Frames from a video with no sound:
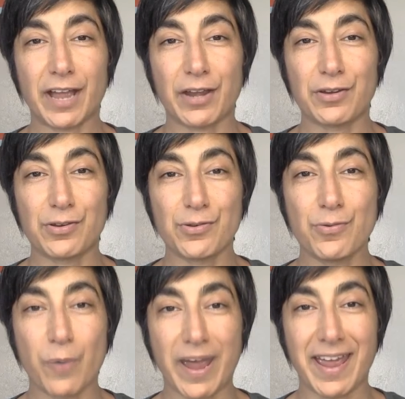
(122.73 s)
new
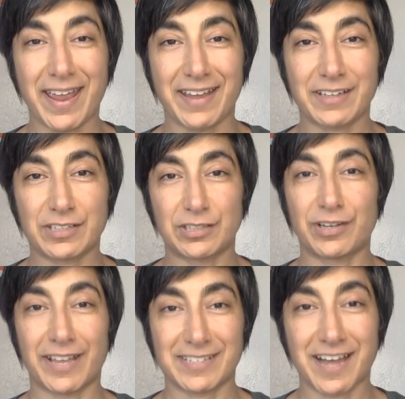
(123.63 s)
way to
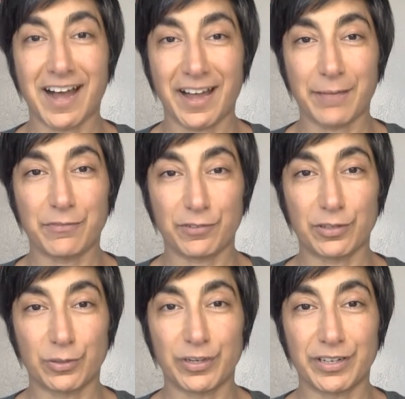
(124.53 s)
look at time for
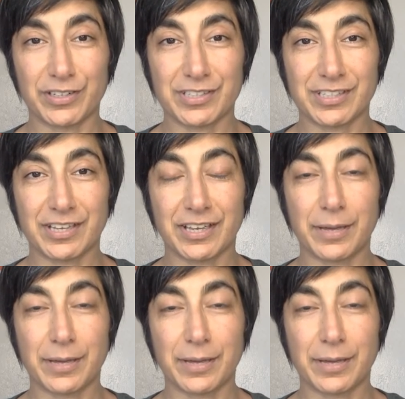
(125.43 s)
lawyers.